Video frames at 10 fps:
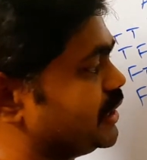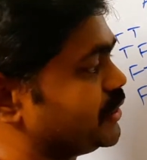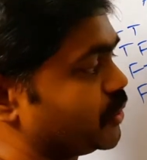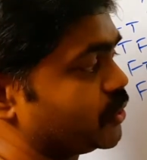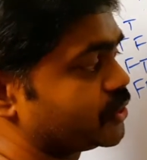
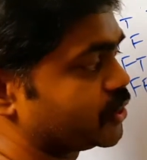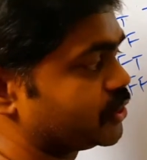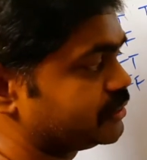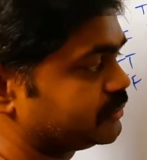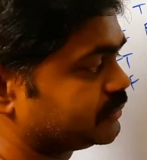true,
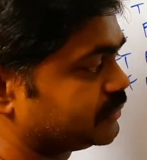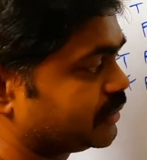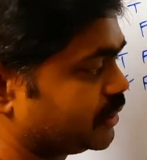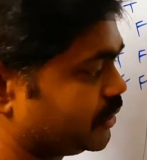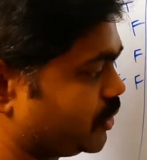true,
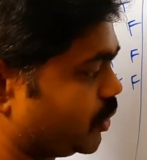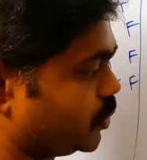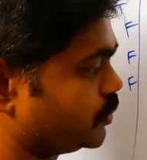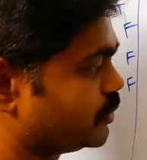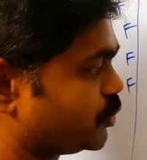
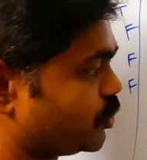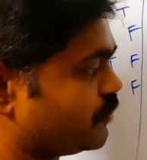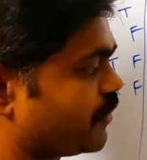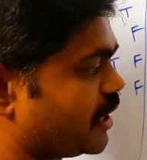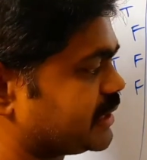true,
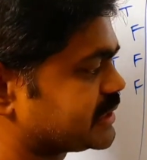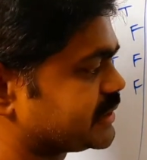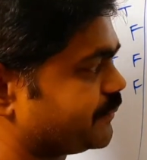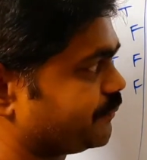true, false,